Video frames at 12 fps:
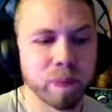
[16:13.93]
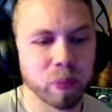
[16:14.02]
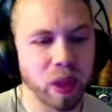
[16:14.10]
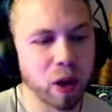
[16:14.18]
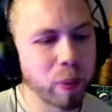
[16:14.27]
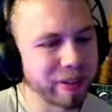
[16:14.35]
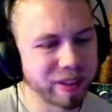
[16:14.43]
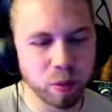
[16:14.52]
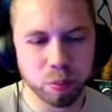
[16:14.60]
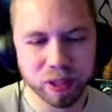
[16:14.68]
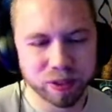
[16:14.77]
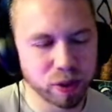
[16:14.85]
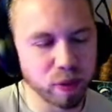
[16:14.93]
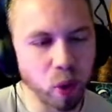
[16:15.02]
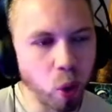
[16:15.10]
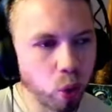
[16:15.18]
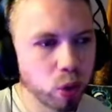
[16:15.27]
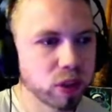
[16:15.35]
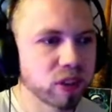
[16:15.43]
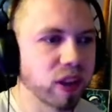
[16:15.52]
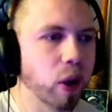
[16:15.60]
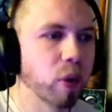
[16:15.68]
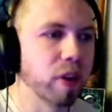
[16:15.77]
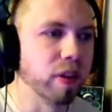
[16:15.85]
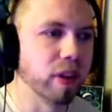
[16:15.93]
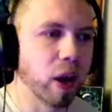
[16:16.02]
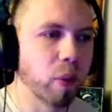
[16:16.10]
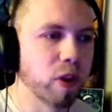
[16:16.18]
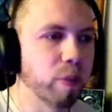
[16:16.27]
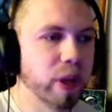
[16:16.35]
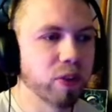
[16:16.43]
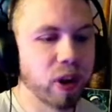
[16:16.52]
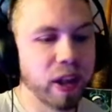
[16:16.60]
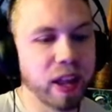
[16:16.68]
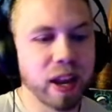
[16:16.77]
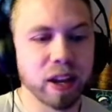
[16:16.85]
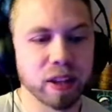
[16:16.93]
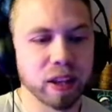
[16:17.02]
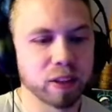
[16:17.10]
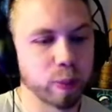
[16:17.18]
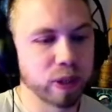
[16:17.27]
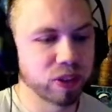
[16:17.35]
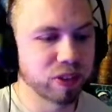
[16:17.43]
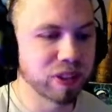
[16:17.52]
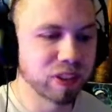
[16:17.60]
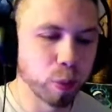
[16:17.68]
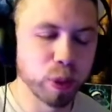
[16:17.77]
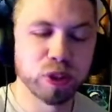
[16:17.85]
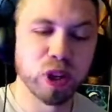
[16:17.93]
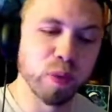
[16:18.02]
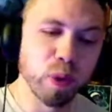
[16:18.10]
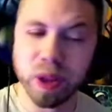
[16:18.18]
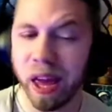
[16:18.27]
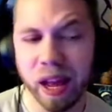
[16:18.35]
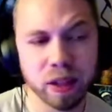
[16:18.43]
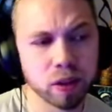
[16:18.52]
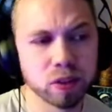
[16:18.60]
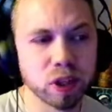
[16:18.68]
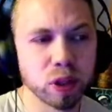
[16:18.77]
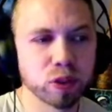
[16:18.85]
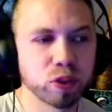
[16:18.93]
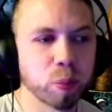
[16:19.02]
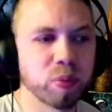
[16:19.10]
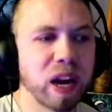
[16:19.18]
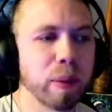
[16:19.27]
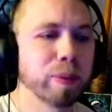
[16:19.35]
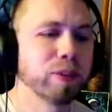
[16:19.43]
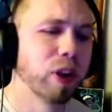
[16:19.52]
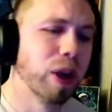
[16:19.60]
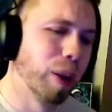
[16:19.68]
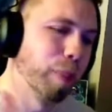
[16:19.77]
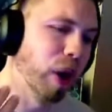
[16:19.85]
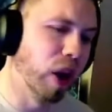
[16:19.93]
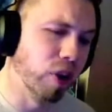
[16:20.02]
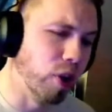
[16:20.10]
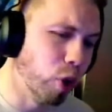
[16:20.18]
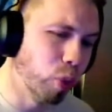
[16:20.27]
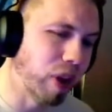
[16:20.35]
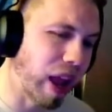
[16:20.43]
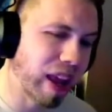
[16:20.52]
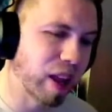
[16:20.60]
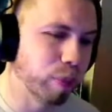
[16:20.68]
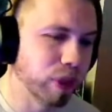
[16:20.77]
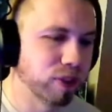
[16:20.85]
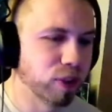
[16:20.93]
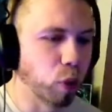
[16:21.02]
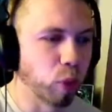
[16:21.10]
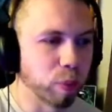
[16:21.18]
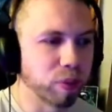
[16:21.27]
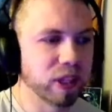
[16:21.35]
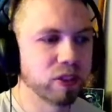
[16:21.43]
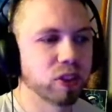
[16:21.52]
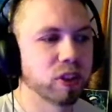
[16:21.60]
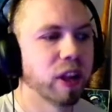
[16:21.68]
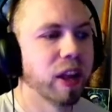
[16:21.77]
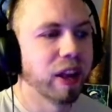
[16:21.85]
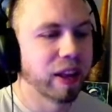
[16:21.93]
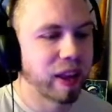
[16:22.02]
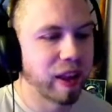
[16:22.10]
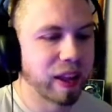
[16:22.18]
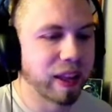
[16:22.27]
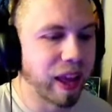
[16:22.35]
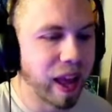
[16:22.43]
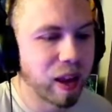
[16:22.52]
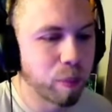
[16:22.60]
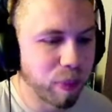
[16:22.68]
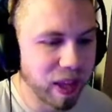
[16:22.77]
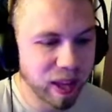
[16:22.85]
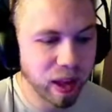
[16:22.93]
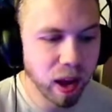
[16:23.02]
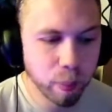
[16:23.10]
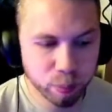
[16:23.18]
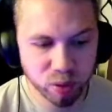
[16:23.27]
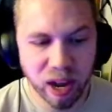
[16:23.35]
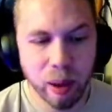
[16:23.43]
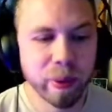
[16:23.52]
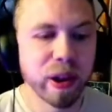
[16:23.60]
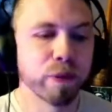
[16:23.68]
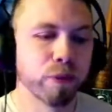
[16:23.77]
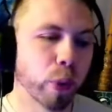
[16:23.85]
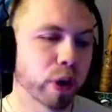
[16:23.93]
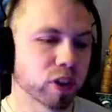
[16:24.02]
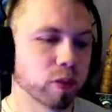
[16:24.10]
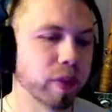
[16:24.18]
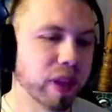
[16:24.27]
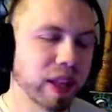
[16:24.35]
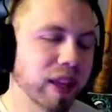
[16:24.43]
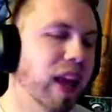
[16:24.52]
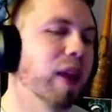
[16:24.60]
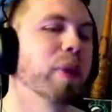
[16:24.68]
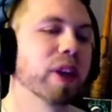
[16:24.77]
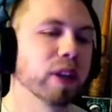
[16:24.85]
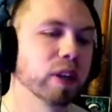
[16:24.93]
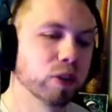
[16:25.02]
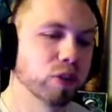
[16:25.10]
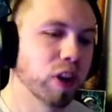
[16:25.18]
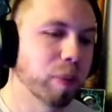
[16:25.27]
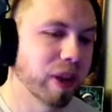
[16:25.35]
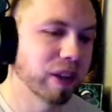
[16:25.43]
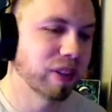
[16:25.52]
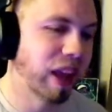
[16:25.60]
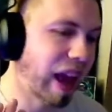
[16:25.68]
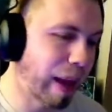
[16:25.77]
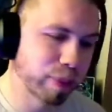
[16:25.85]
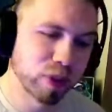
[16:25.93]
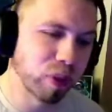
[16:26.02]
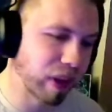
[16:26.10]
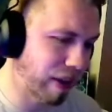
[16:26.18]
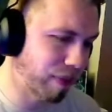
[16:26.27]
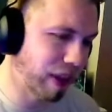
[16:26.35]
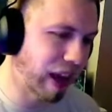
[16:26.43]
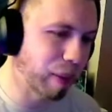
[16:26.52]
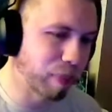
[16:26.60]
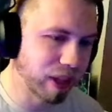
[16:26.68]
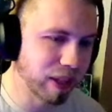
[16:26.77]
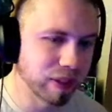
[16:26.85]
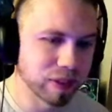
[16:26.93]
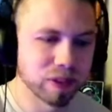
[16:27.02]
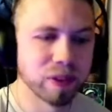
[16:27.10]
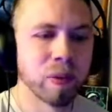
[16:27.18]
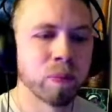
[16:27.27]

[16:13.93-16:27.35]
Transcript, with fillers: I don't want to say the Blizzard of old because that would that wouldn't be right, and it, especially since the Blizzard of old had those cultural problems. But a new day at Blizzard, where Blizzard can again be a prominent force within the gaming industry because they absolutely have the IPs